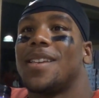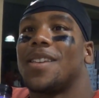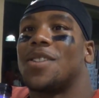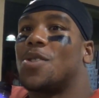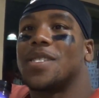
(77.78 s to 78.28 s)

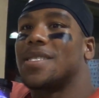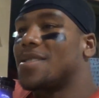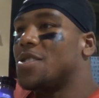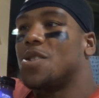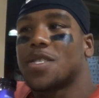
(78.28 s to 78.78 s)
you know,
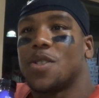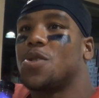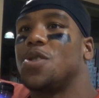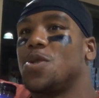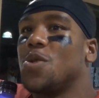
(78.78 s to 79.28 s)
and, you know, so
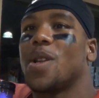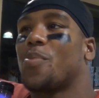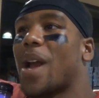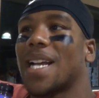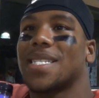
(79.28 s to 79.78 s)
you do it
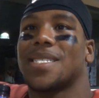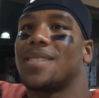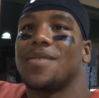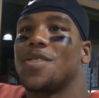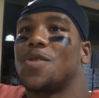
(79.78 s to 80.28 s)
in practice,
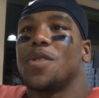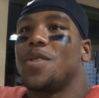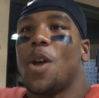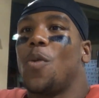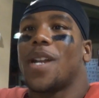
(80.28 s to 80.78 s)
and, you know,
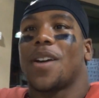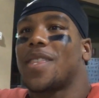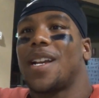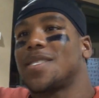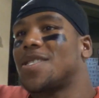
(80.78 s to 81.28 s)
no one
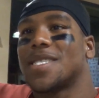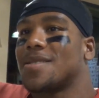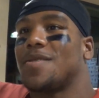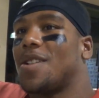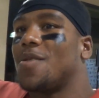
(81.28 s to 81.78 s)
out there is going
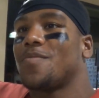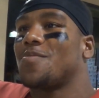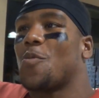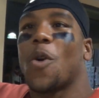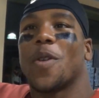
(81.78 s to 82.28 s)
to, you know,
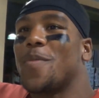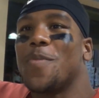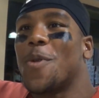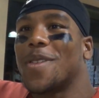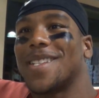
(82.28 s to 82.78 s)
worry me
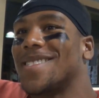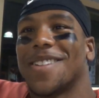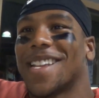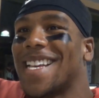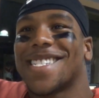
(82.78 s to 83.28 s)
more than
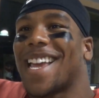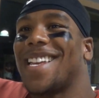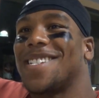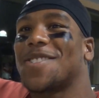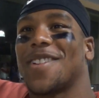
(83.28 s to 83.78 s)
looking at
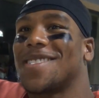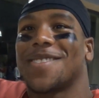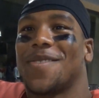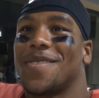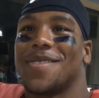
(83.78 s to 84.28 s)
Shane and Trent.
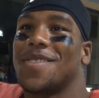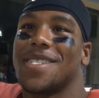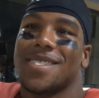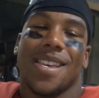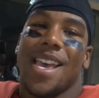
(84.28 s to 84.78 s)
So, you know,
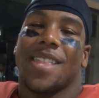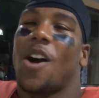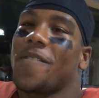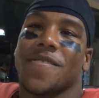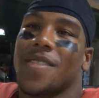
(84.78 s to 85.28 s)
and
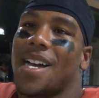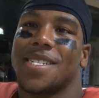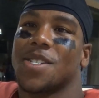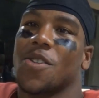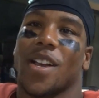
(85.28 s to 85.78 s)
the offensive
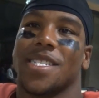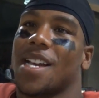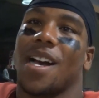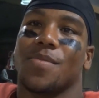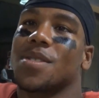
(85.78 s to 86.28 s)
line does a great
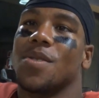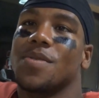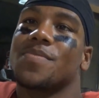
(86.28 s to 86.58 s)
job. So,